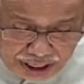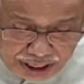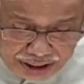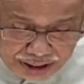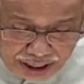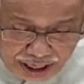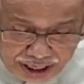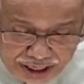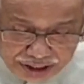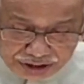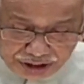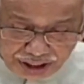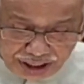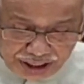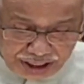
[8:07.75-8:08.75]
at a higher
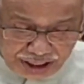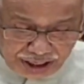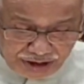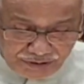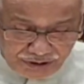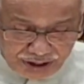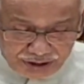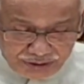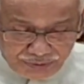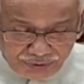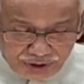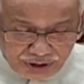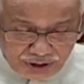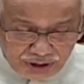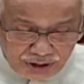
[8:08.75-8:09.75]
secondary level.
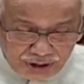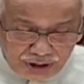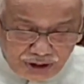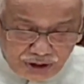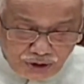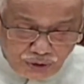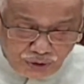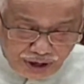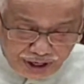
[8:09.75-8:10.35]
To